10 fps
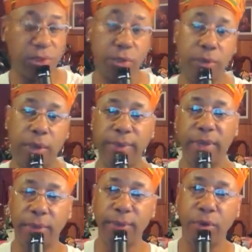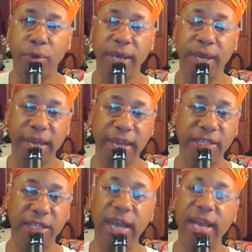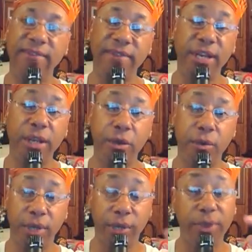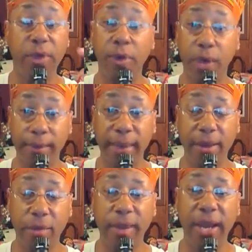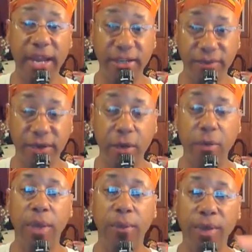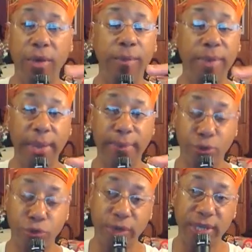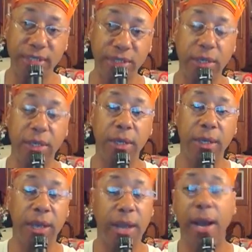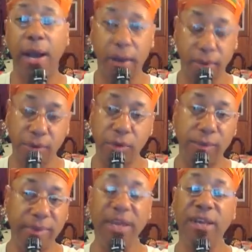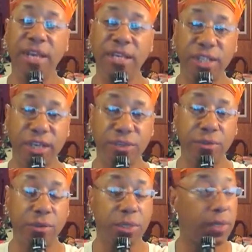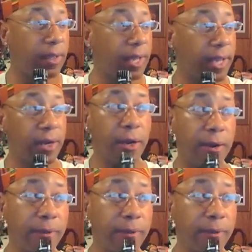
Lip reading: so I'm gonna go ahead and end today's video, because we're gonna come back on my next video and we're gonna be able to address many of these issues. And